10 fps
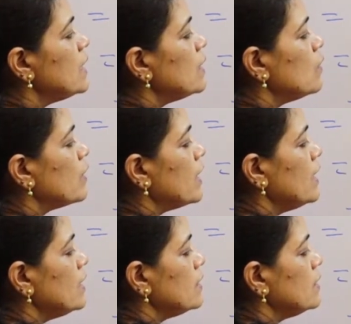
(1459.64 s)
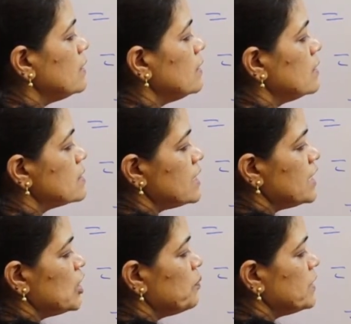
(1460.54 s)
okay,
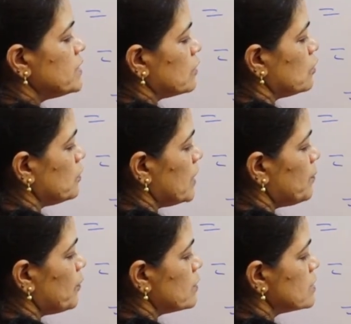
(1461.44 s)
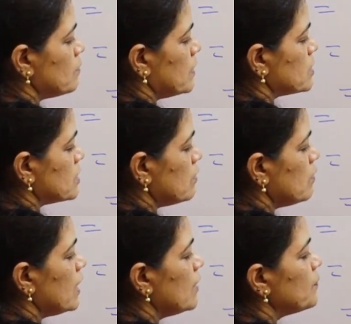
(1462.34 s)
centimeter cube approximation.
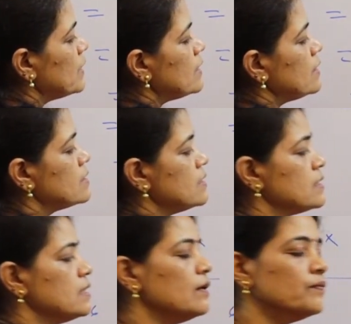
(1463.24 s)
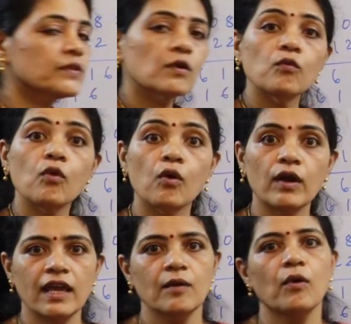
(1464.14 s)
Okay, this is the
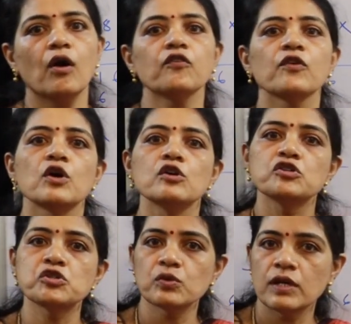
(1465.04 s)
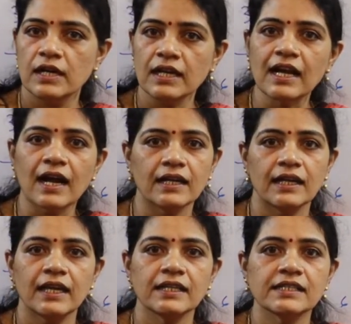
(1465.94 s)
volume of sugar
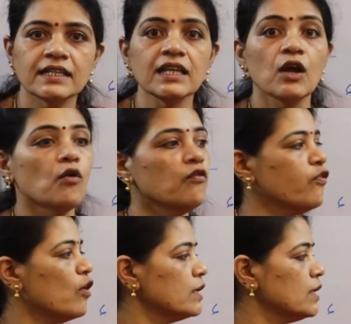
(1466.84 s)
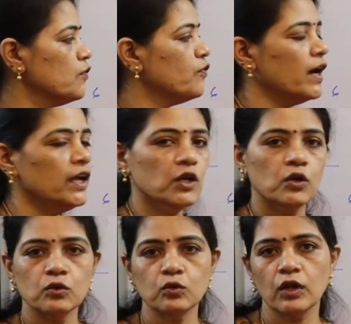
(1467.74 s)
contained in 45
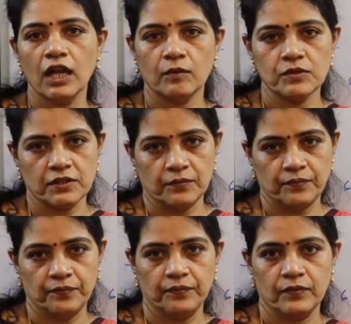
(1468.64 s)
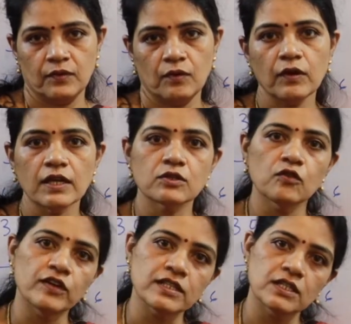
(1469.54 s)
gulab jam. Okay, so
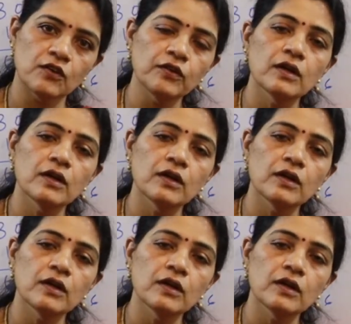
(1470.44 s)
first